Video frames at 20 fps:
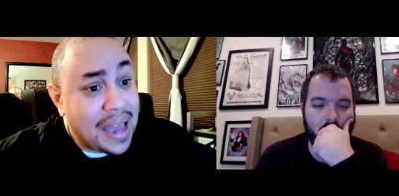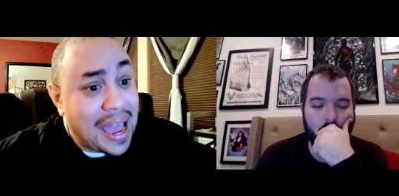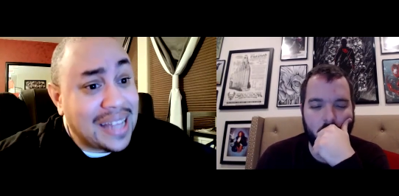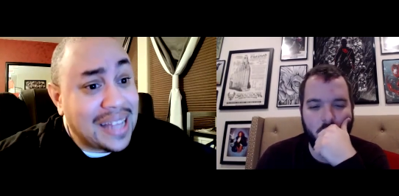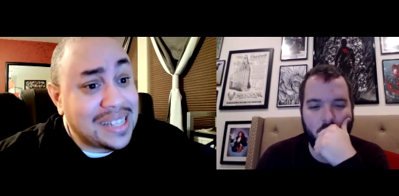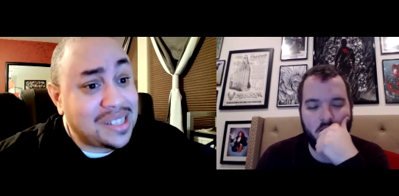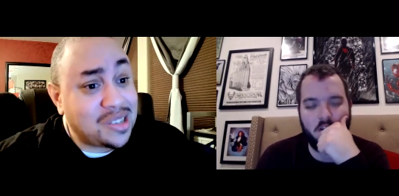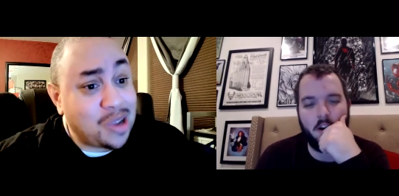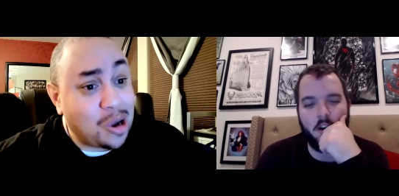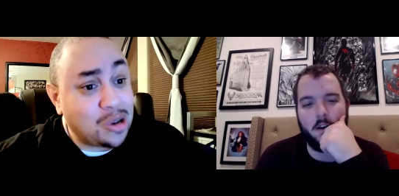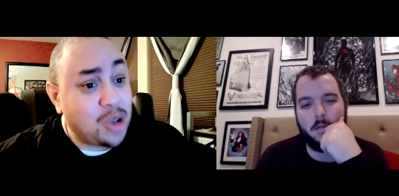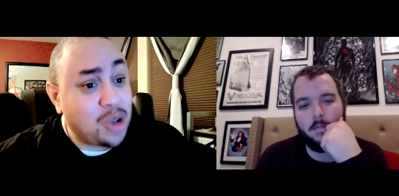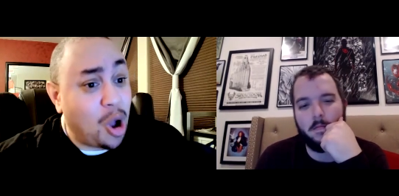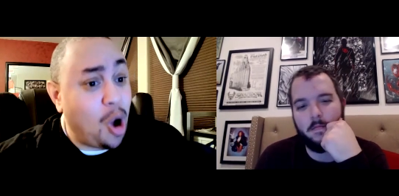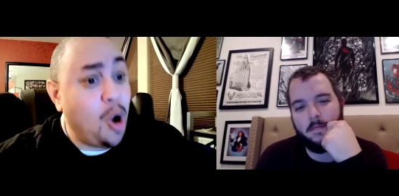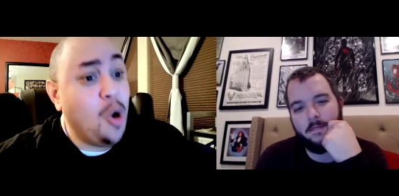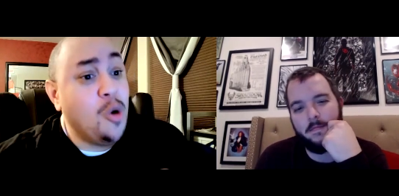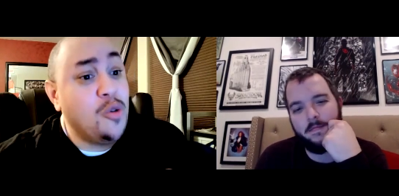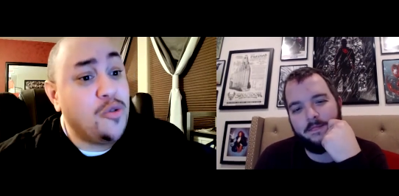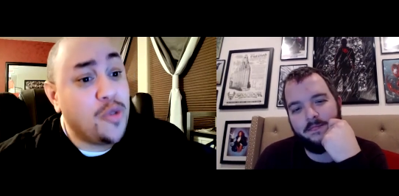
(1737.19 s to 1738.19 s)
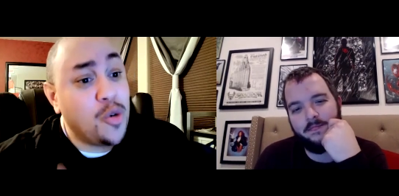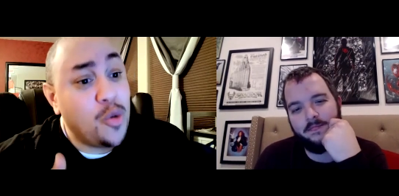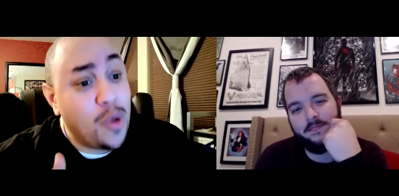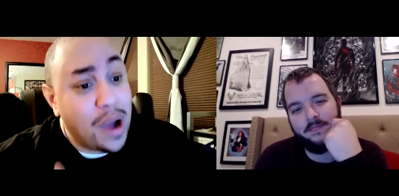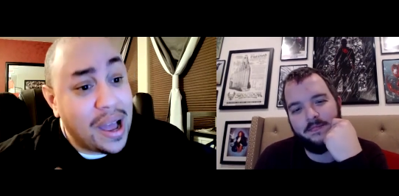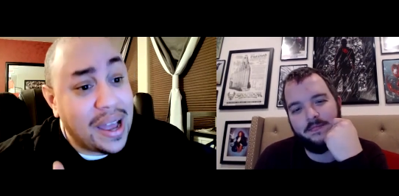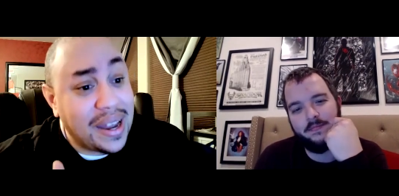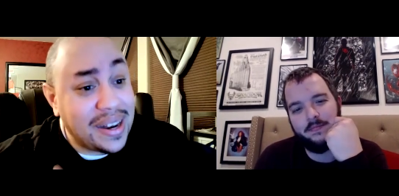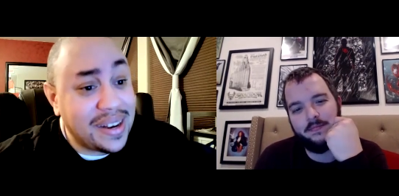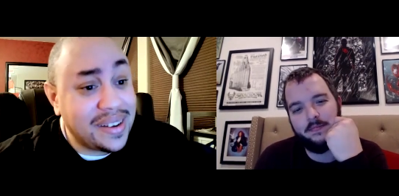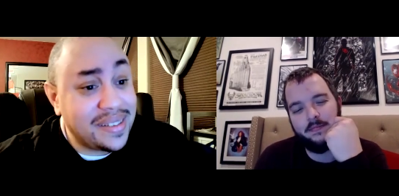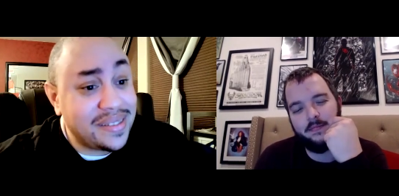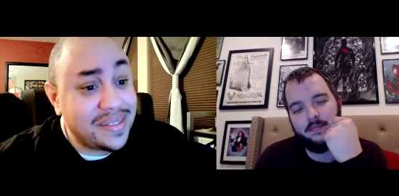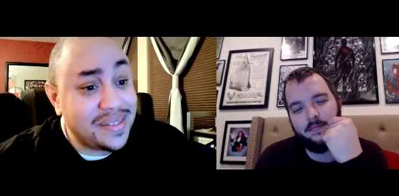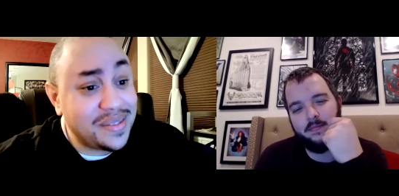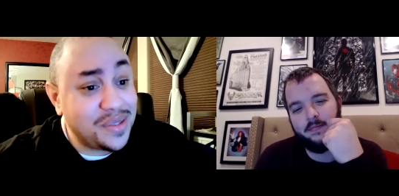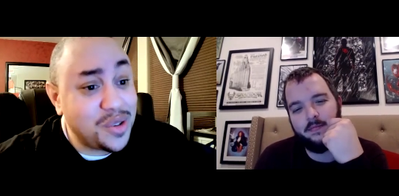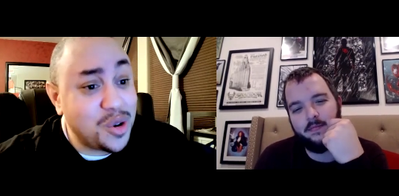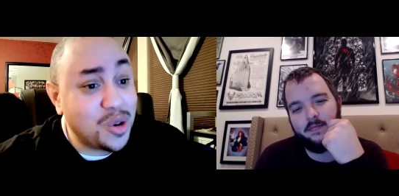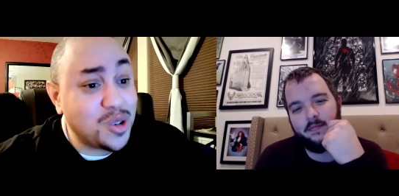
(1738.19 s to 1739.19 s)
Speaker 1: and start to overrun
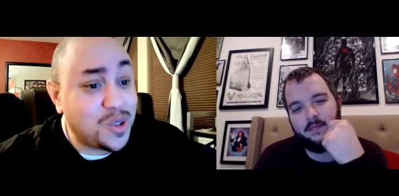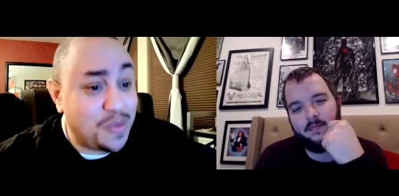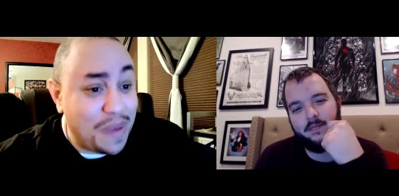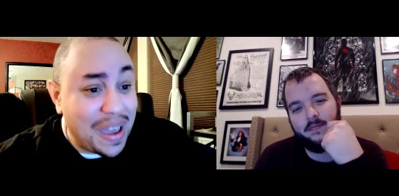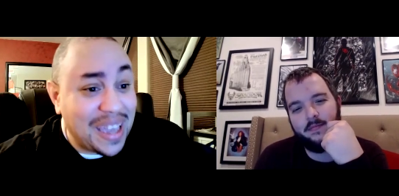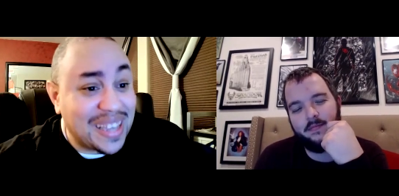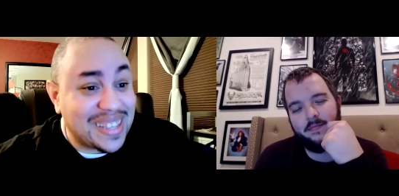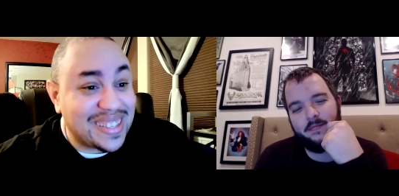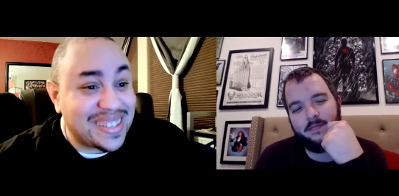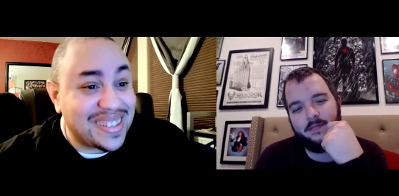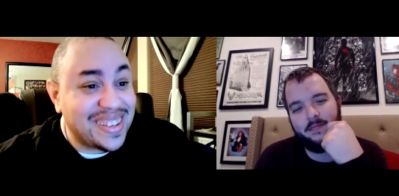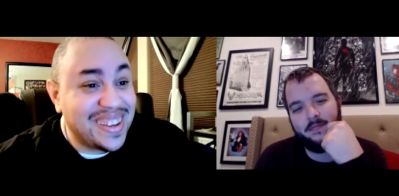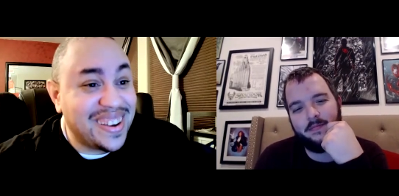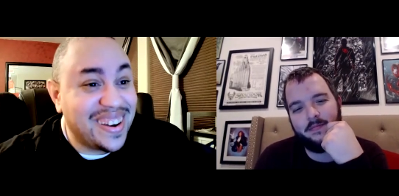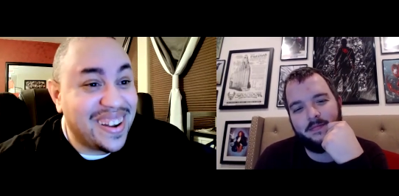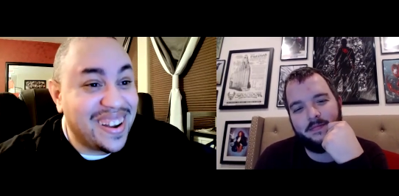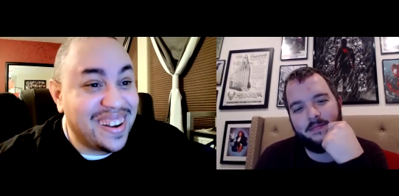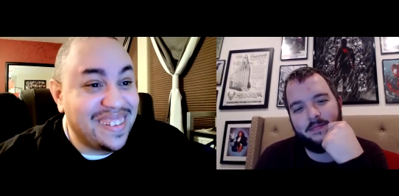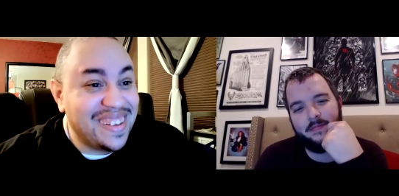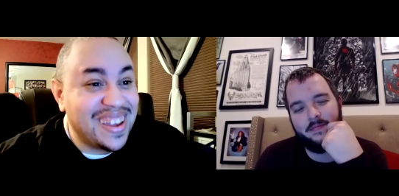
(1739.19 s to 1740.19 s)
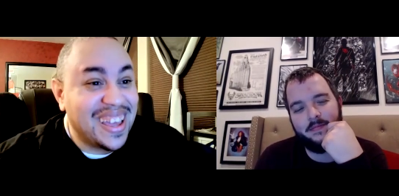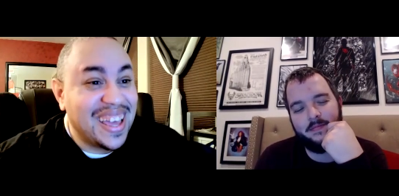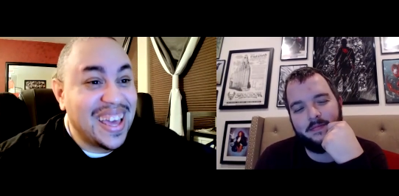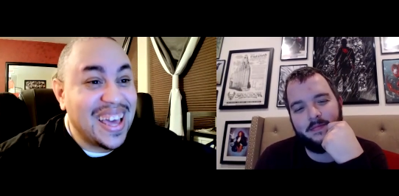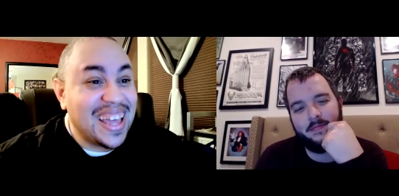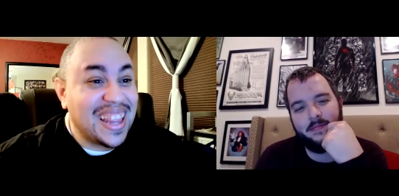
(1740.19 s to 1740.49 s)
your space. You know what I mean?